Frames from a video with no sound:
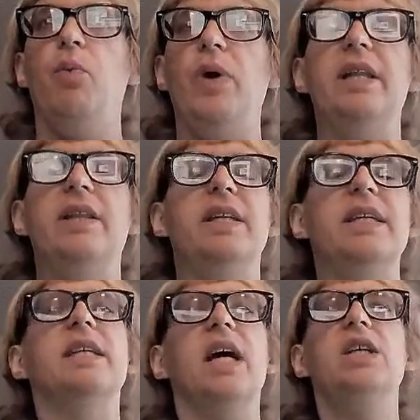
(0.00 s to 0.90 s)
the
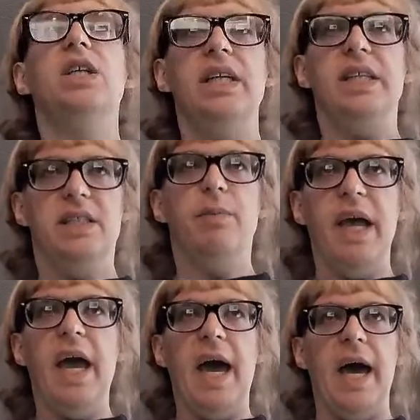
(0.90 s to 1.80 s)
discussion needs to
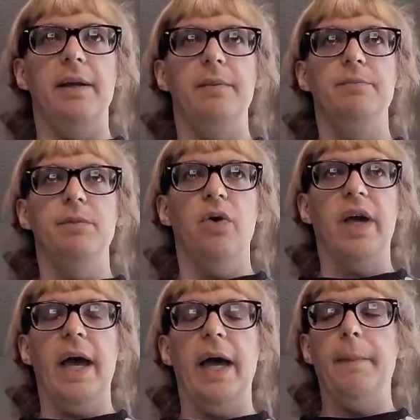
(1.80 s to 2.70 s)
be had,
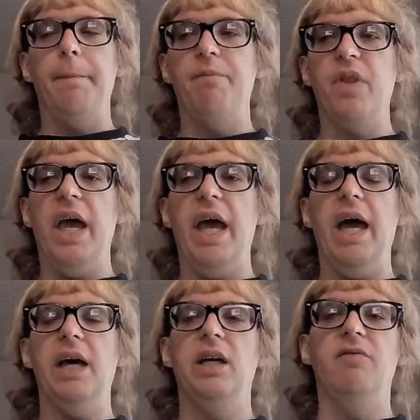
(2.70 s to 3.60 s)
okay?
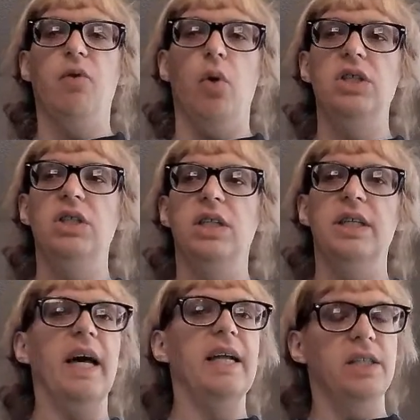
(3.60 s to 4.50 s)
And
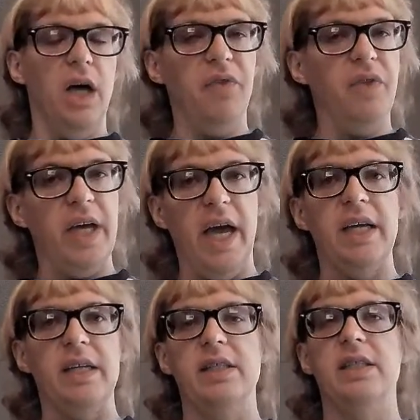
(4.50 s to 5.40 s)
unfortunately, that's not the
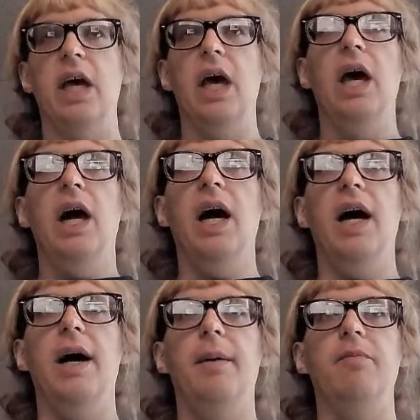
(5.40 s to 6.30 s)
case.
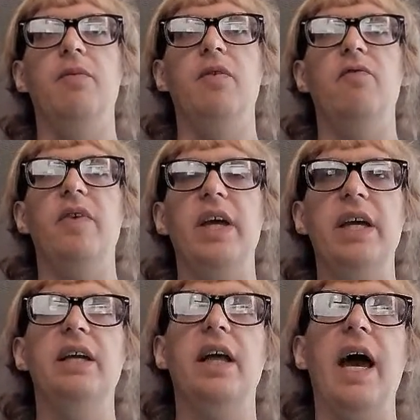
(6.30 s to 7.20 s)

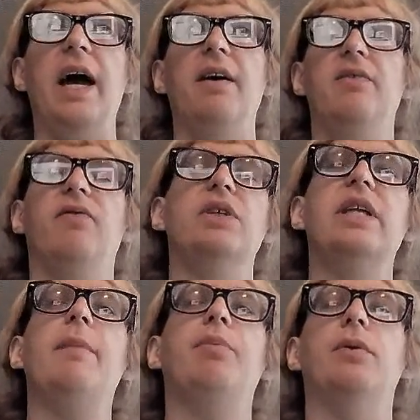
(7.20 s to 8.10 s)
Vegan, for
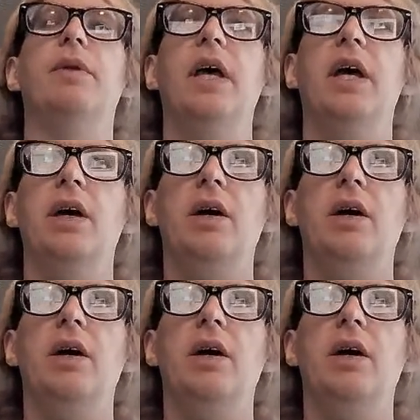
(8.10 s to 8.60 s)
example,